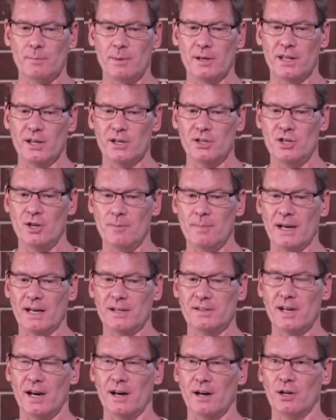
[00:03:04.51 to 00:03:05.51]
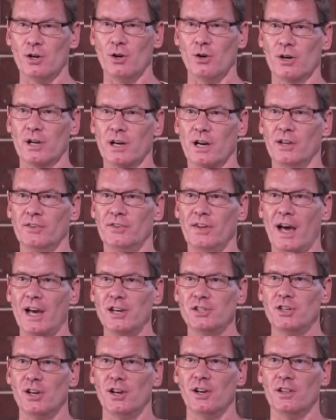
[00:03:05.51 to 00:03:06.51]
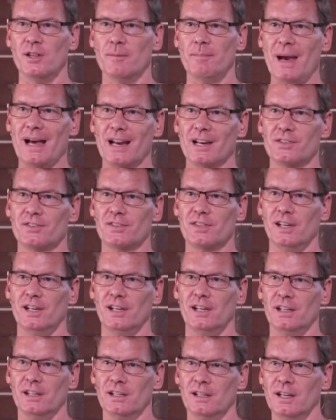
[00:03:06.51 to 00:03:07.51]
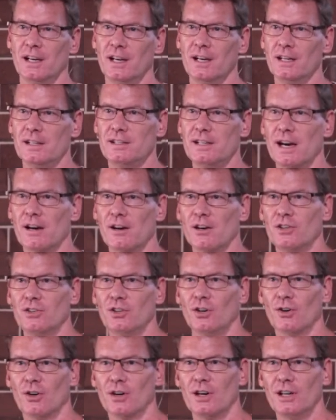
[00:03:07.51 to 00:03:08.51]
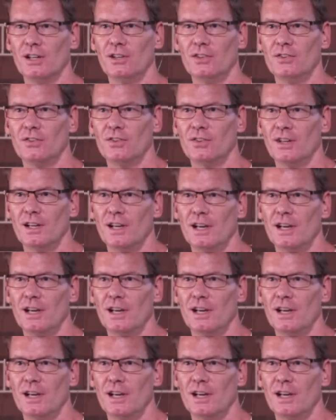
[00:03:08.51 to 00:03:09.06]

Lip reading: with a humanitarian organization in the Palestinian territories.